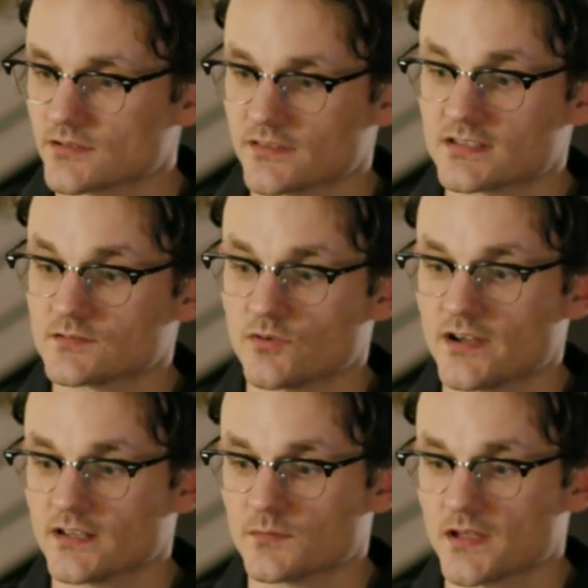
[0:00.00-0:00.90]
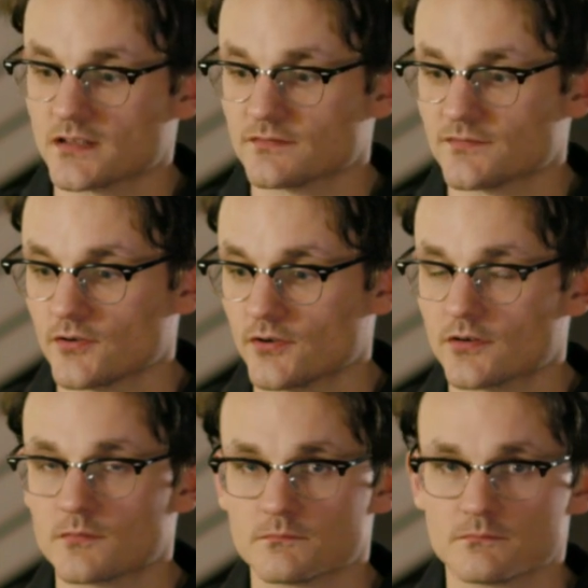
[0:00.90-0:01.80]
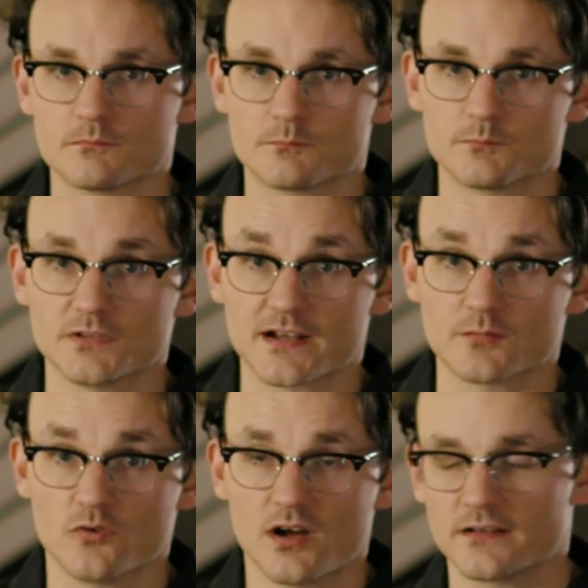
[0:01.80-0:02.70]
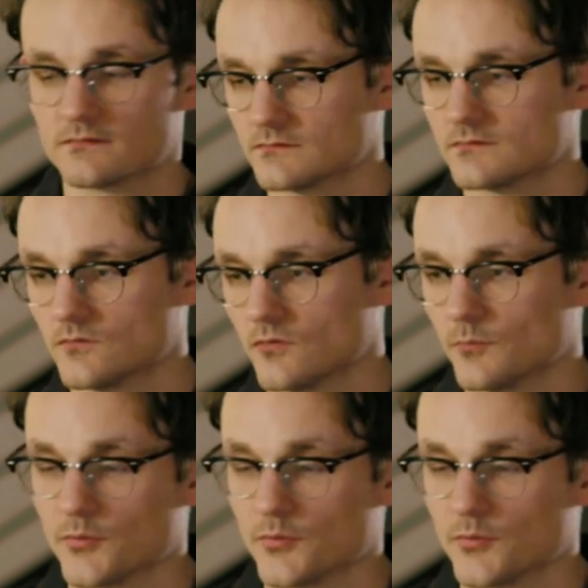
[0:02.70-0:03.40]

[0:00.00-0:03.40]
So this is where you can make your photo black and white or